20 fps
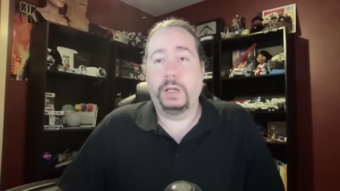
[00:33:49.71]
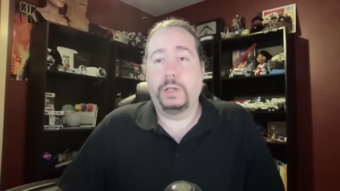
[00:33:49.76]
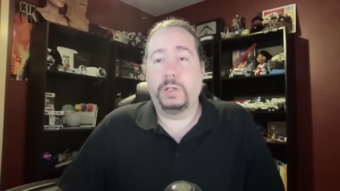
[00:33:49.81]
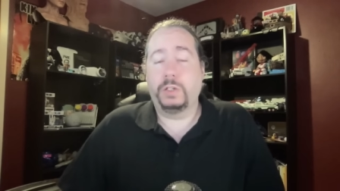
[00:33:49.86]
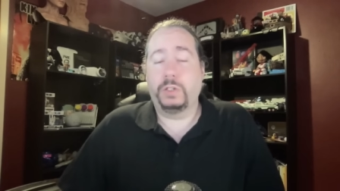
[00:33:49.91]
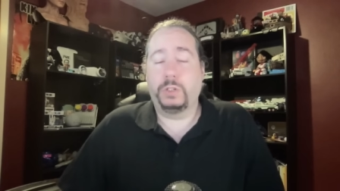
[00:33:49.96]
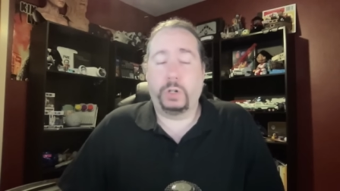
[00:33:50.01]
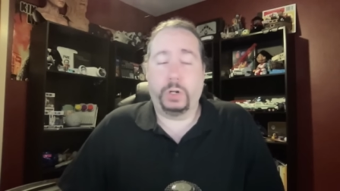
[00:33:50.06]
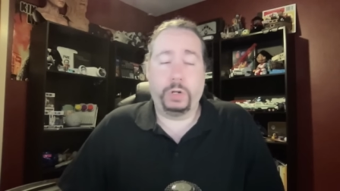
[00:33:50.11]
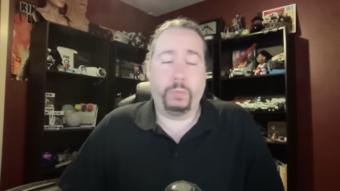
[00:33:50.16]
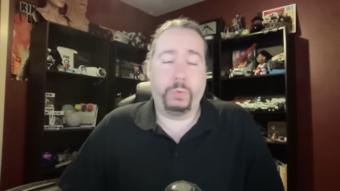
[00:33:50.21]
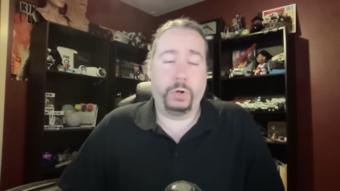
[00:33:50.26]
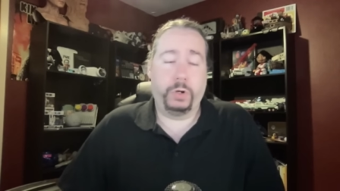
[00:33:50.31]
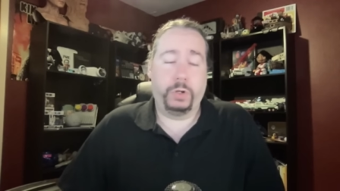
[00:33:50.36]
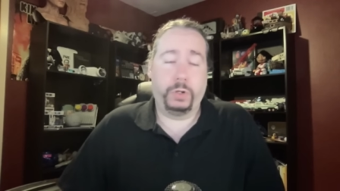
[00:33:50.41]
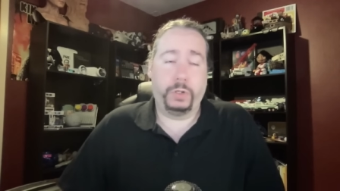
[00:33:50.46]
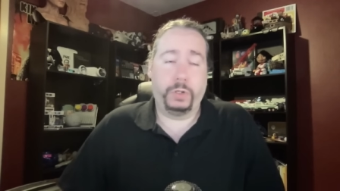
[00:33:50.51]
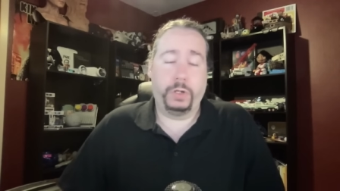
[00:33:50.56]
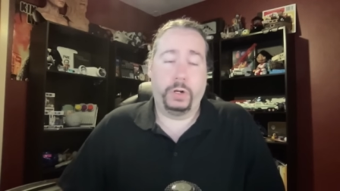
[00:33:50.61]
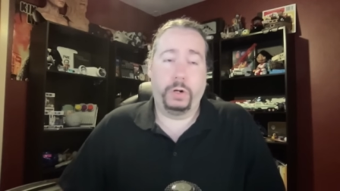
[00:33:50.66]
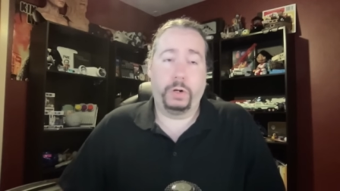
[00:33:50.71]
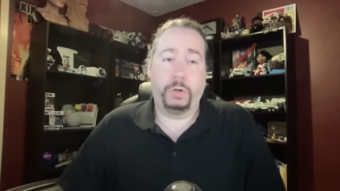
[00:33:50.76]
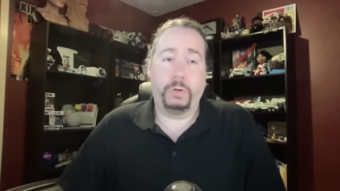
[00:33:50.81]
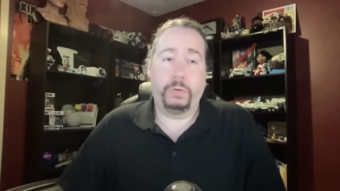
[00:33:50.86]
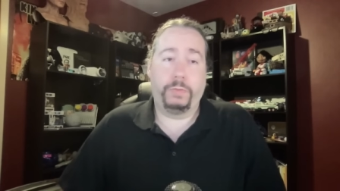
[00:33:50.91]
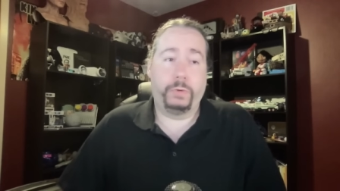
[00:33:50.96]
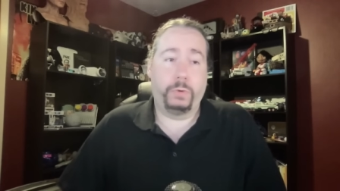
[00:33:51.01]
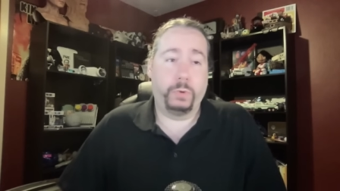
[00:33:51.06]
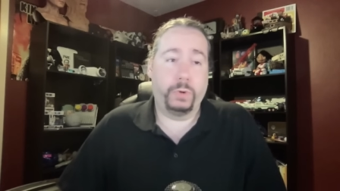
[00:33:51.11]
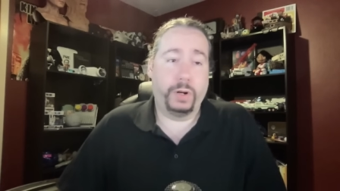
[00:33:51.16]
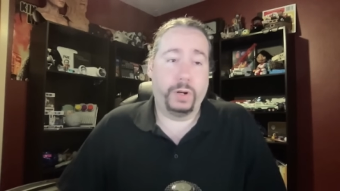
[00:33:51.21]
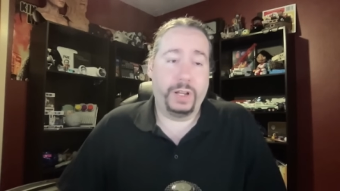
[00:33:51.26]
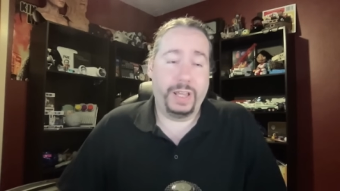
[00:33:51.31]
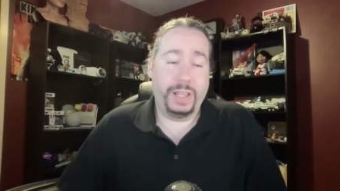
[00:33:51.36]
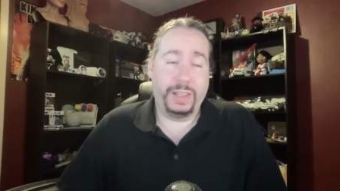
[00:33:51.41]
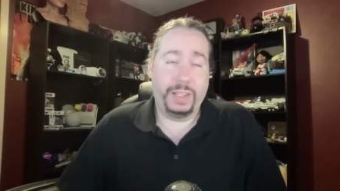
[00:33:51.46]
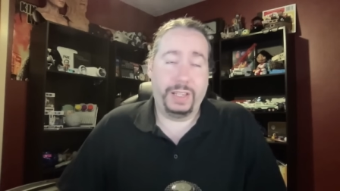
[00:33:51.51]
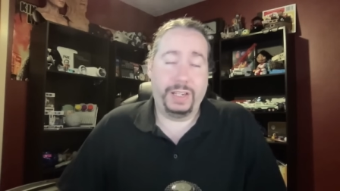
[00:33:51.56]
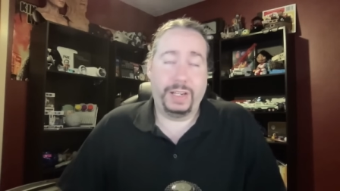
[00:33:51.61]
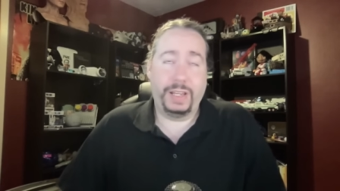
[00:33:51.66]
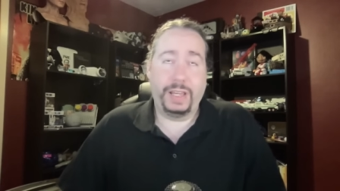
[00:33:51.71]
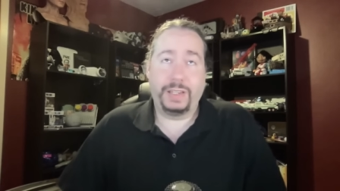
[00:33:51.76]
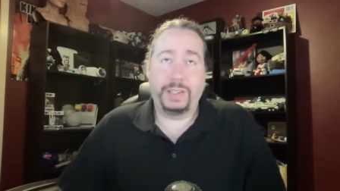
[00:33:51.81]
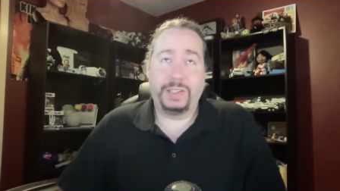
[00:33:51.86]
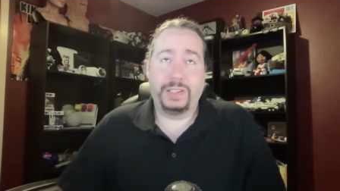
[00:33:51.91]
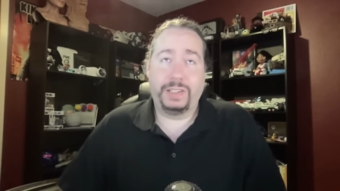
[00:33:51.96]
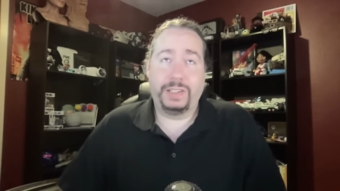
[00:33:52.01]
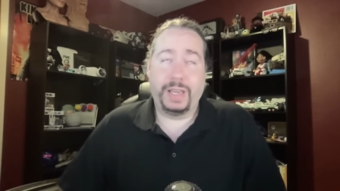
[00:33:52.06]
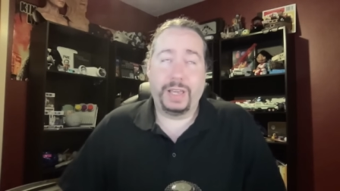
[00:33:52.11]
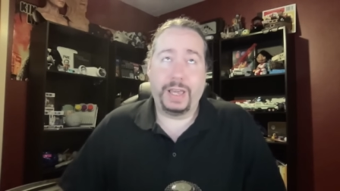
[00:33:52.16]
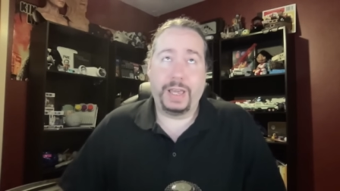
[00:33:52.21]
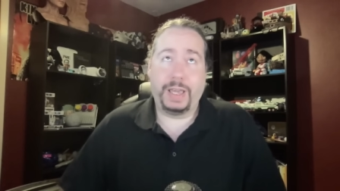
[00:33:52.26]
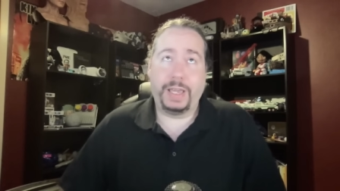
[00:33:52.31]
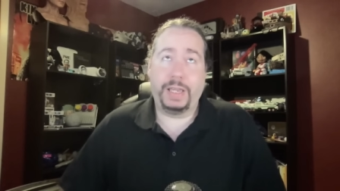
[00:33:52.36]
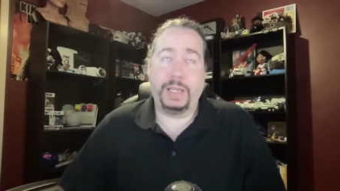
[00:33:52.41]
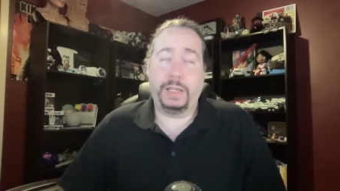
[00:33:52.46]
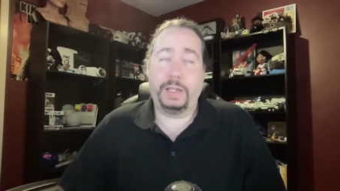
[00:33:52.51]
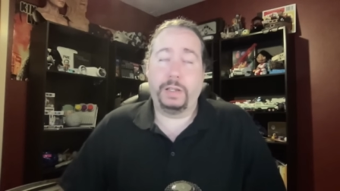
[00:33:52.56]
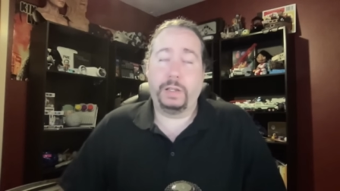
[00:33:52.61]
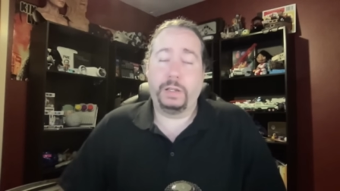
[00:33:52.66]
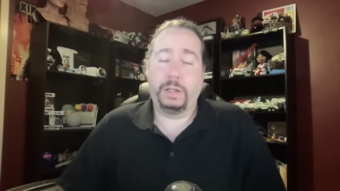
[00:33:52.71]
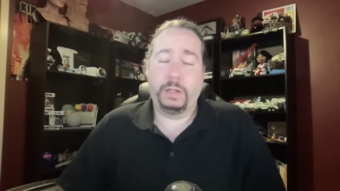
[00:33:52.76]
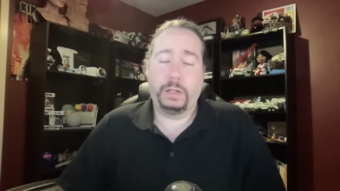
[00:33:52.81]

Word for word: started work on the article for it. And the next day,